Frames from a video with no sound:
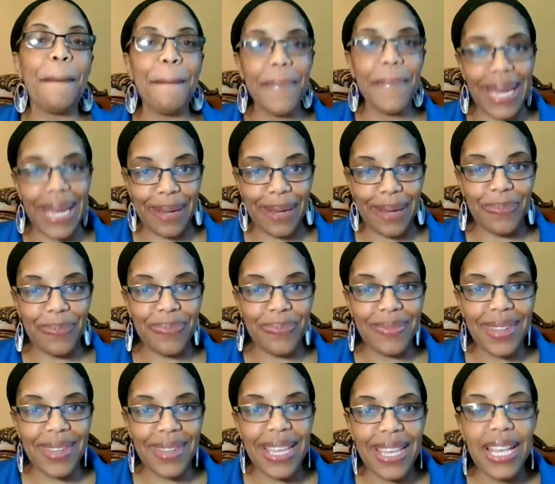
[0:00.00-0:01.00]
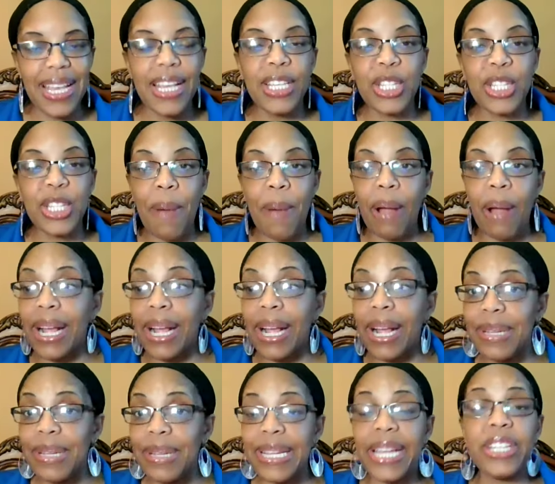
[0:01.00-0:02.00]
So my recommendation is for you to
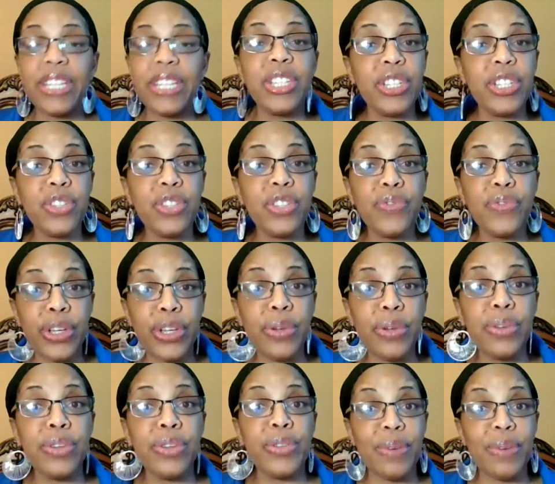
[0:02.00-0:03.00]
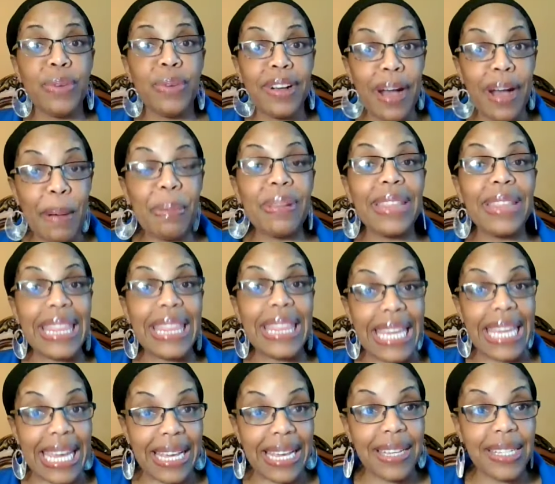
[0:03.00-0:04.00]
do a couple of things.
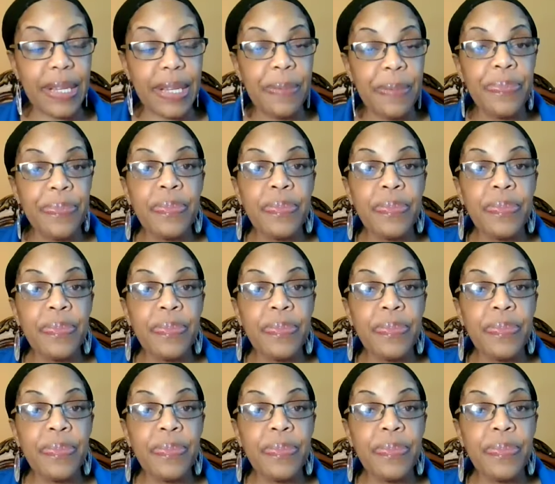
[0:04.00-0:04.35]
Necessary nutrition.